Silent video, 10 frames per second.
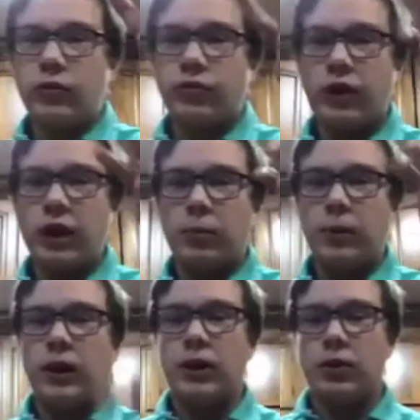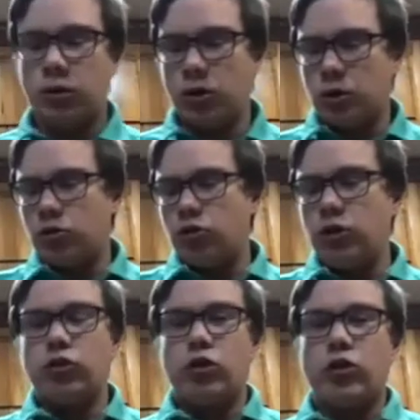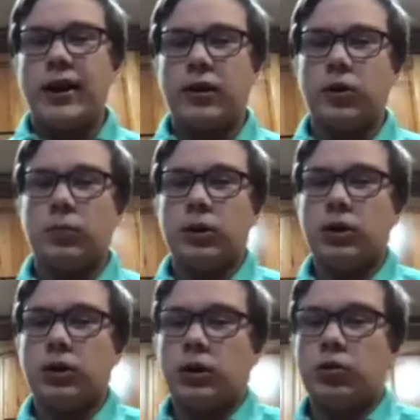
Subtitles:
fake bacon cheese cracker, but it's